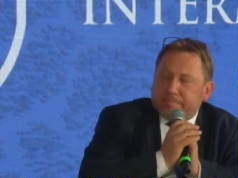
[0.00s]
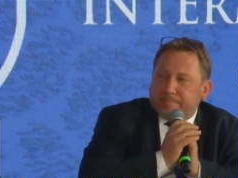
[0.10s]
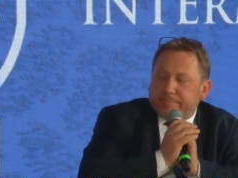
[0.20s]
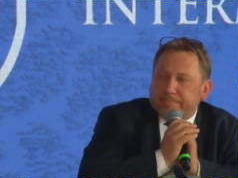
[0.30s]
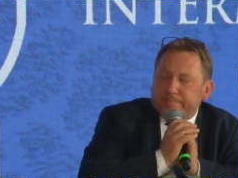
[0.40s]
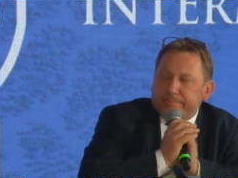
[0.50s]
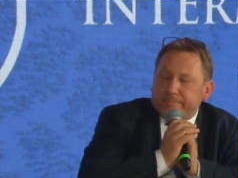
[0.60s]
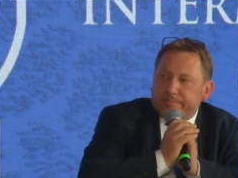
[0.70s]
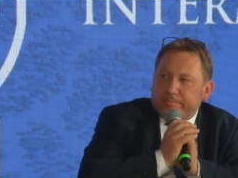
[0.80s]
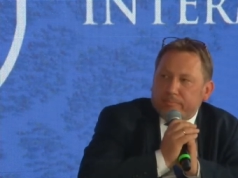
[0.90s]
the way
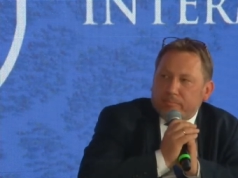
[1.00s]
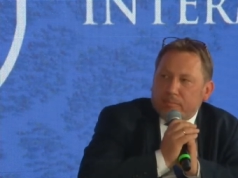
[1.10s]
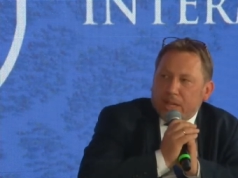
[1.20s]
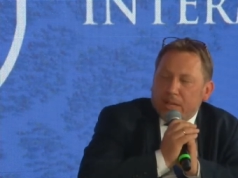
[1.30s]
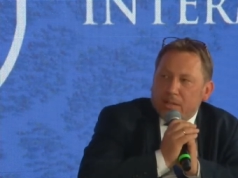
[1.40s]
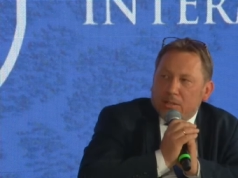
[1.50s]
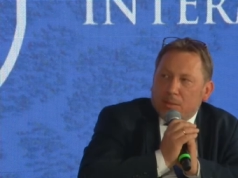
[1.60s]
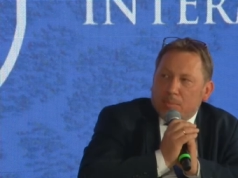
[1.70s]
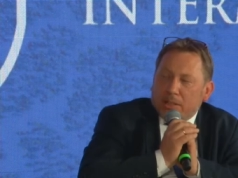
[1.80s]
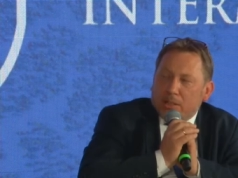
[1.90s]
I connect it
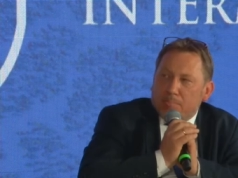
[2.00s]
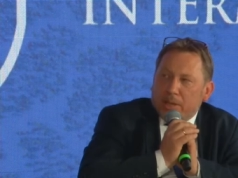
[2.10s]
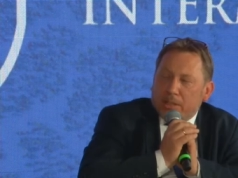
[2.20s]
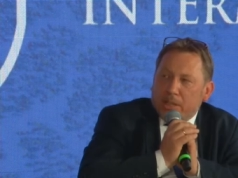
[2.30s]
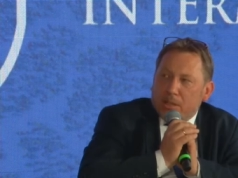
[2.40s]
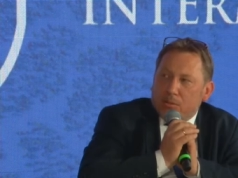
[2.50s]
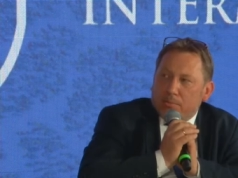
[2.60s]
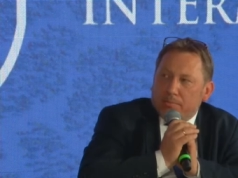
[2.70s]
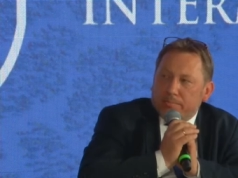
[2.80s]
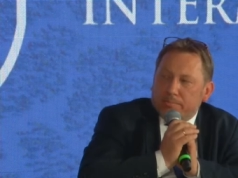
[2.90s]

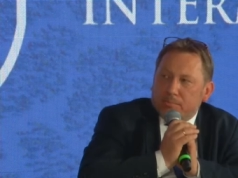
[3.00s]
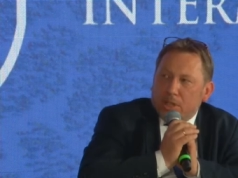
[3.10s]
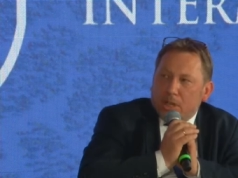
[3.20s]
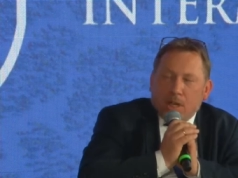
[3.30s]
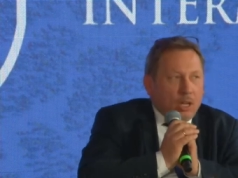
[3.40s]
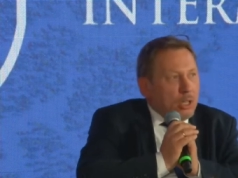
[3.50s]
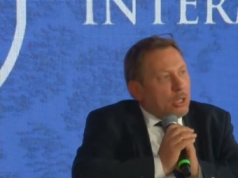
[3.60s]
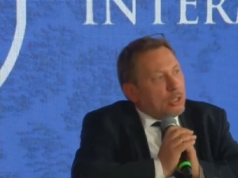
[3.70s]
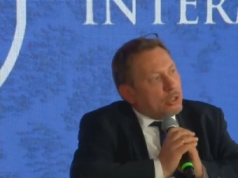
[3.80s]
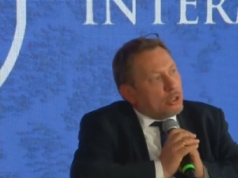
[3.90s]
with this
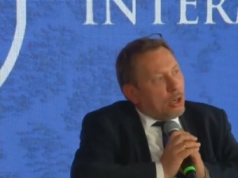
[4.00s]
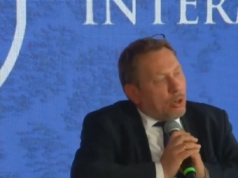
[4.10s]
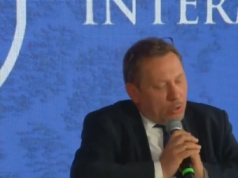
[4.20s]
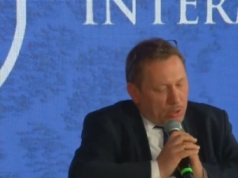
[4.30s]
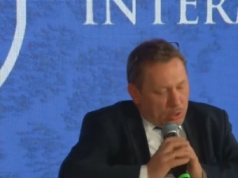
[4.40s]
panel's topic,